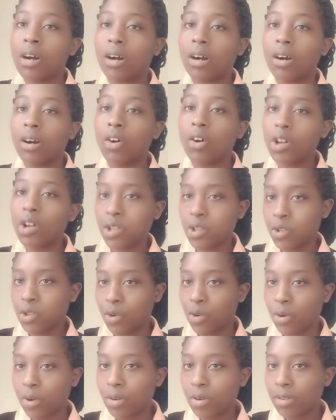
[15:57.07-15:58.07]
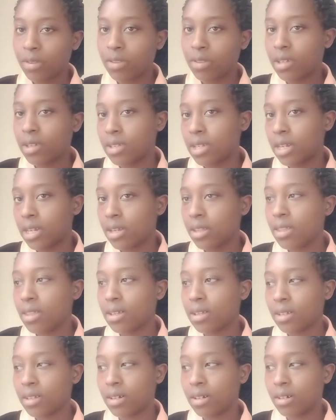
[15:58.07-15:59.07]
Also, there's another
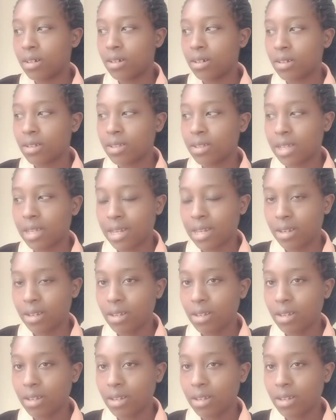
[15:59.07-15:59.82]
sign